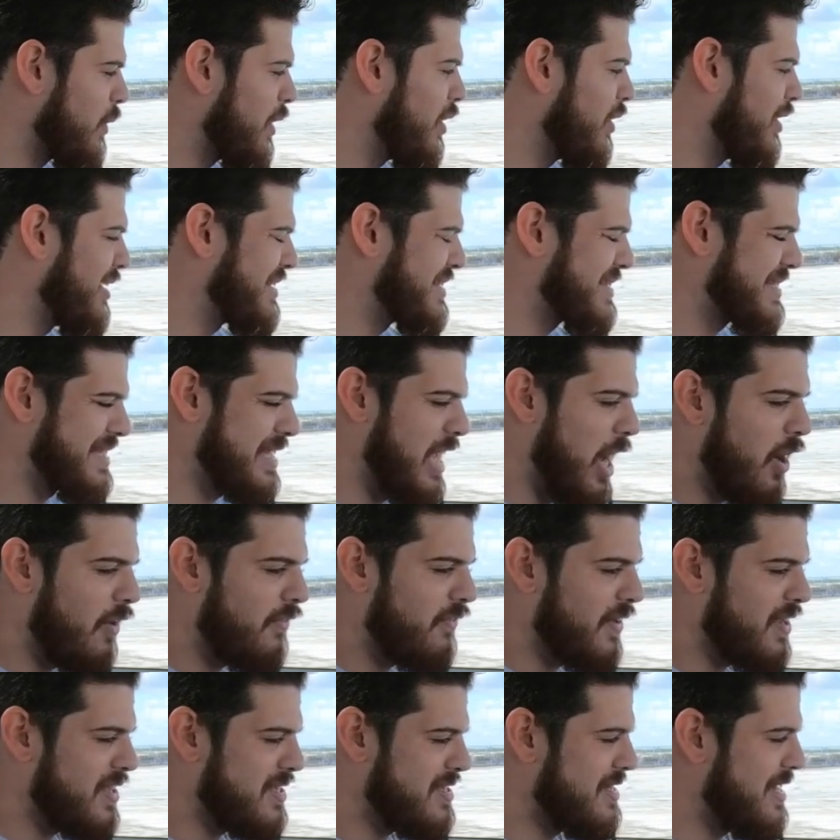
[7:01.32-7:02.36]
wheel
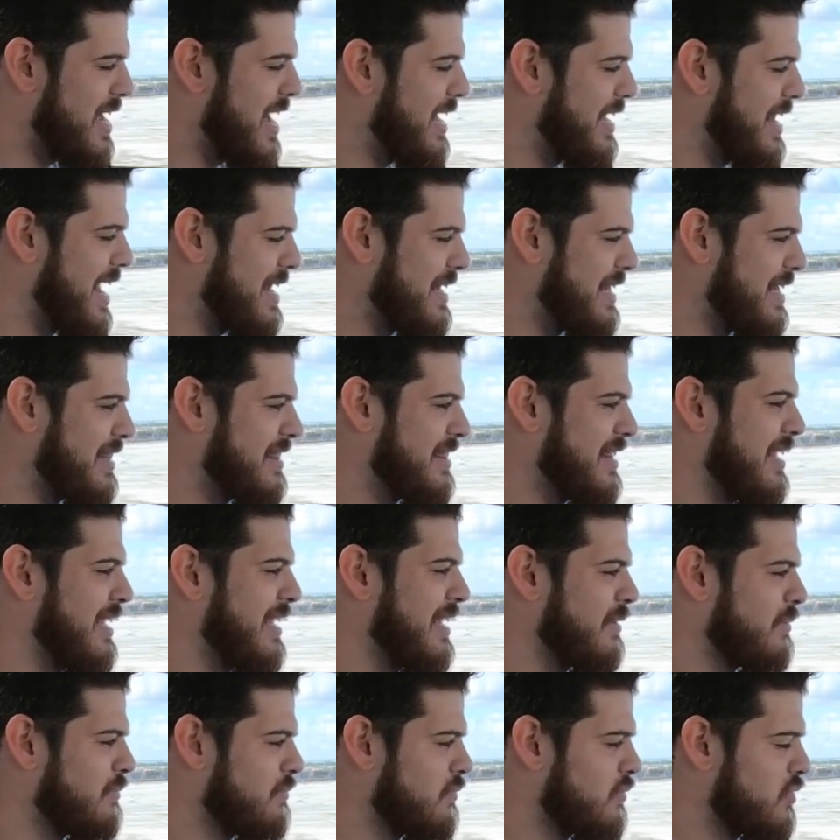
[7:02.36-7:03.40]
itself is not
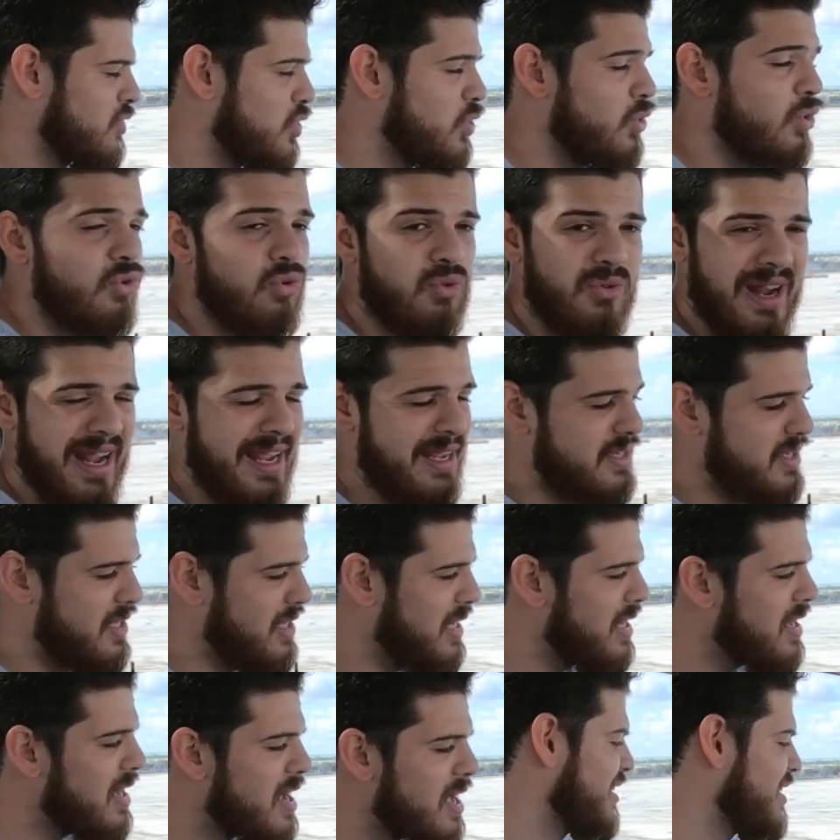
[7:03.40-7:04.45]
anything too
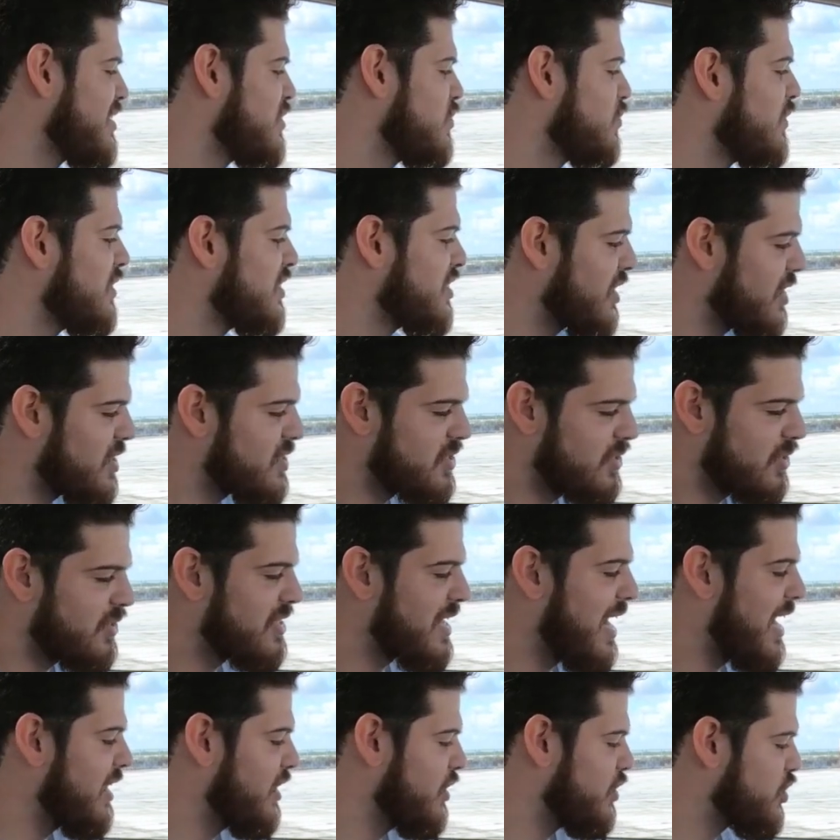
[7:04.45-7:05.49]
crazy. This one does
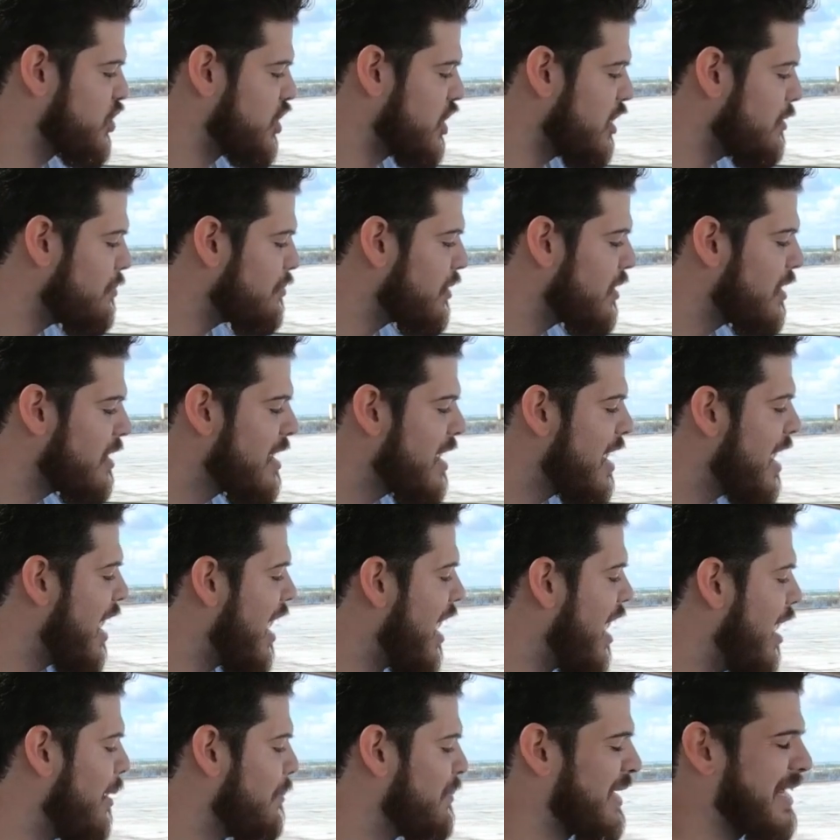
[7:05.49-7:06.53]
look kind of cheap,
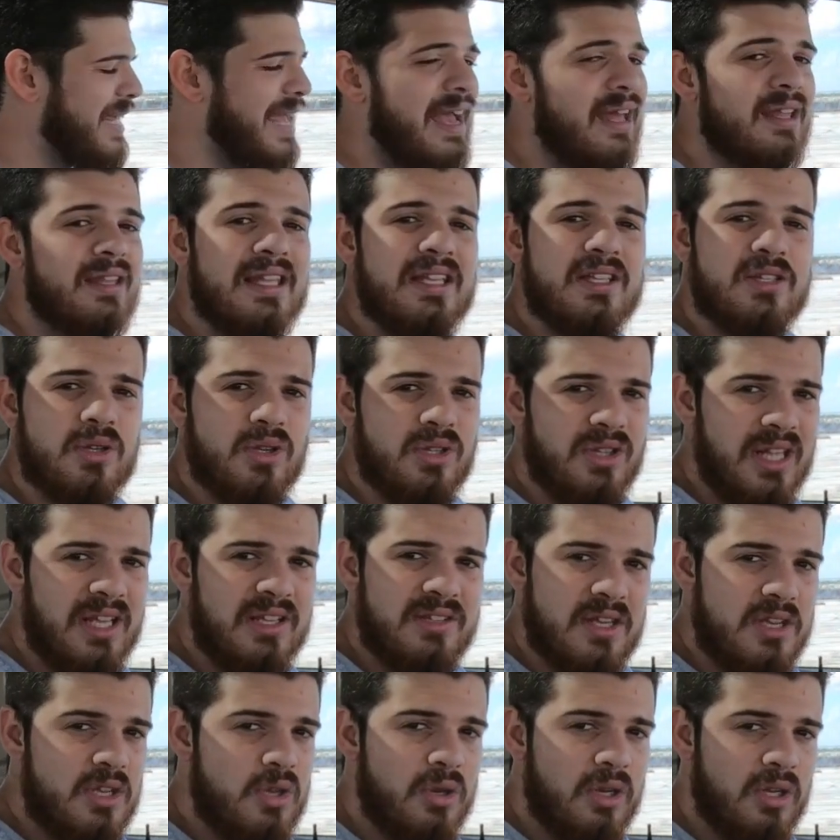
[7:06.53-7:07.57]
but again, these are
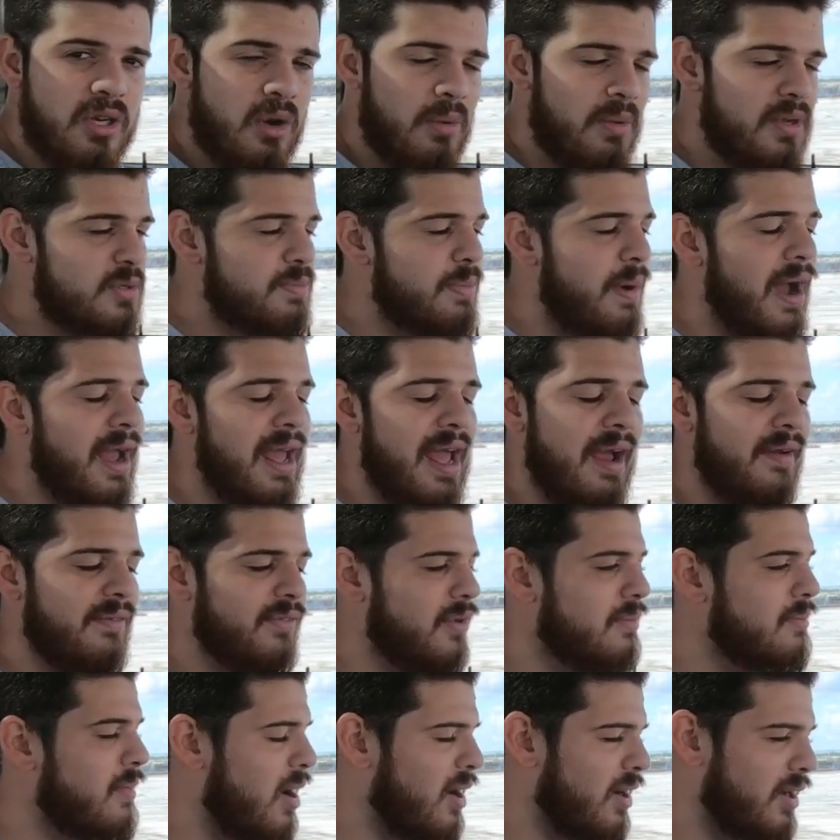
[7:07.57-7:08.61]
things that you can always buy
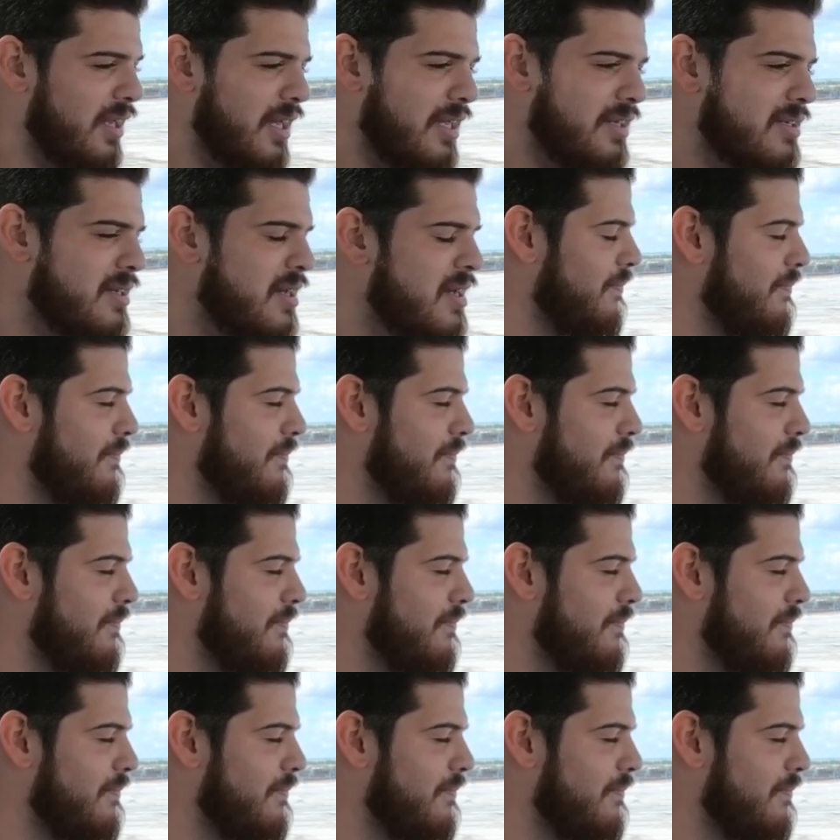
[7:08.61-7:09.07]
aftermarket.